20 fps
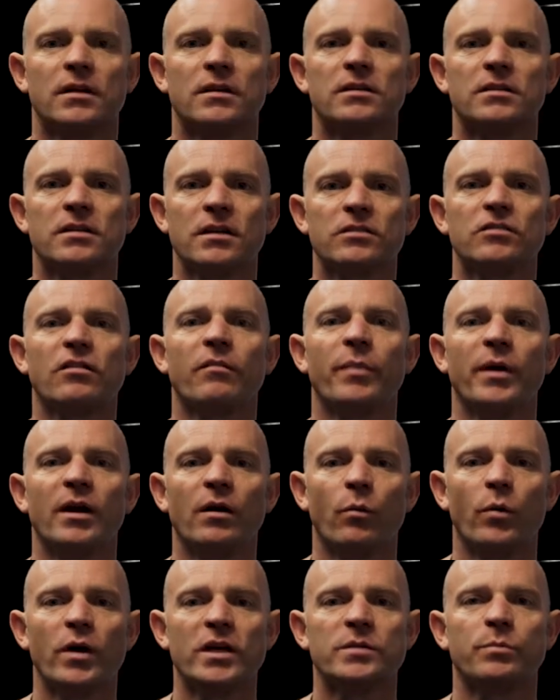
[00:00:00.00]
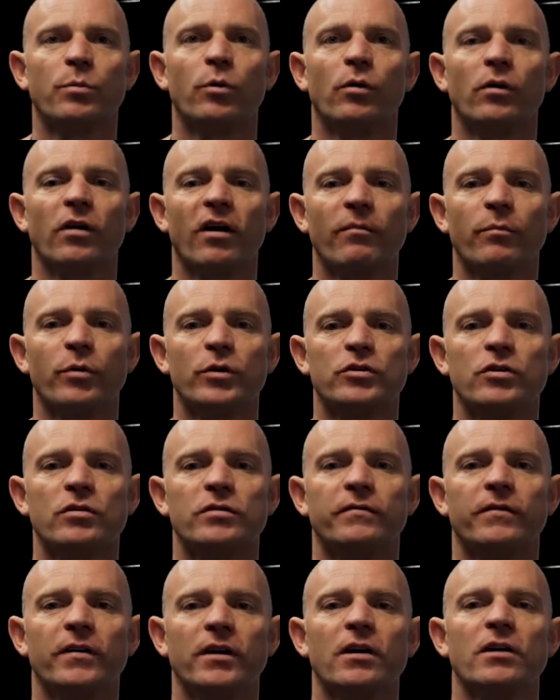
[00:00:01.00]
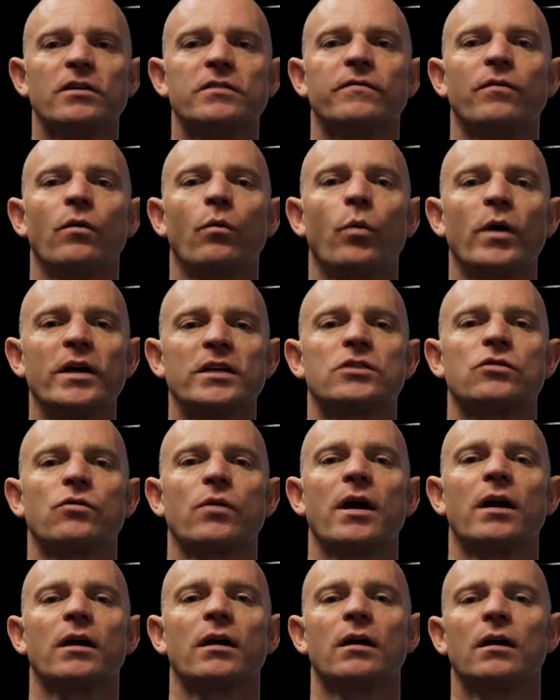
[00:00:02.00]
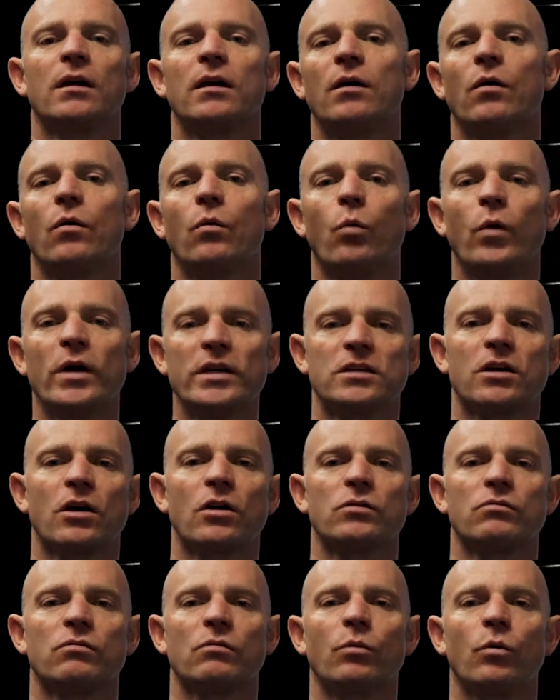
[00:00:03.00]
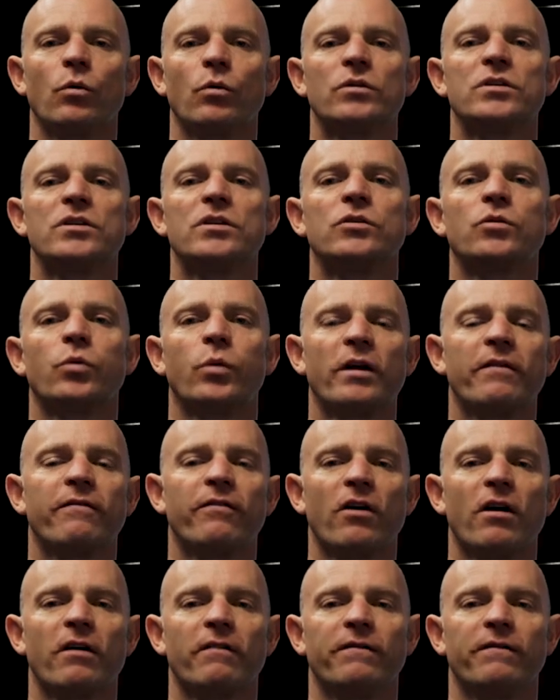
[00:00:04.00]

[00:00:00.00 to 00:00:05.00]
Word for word: Since I've been in Westport, I've produced videos for West-Trak, West Coast Rewards, 24 Hour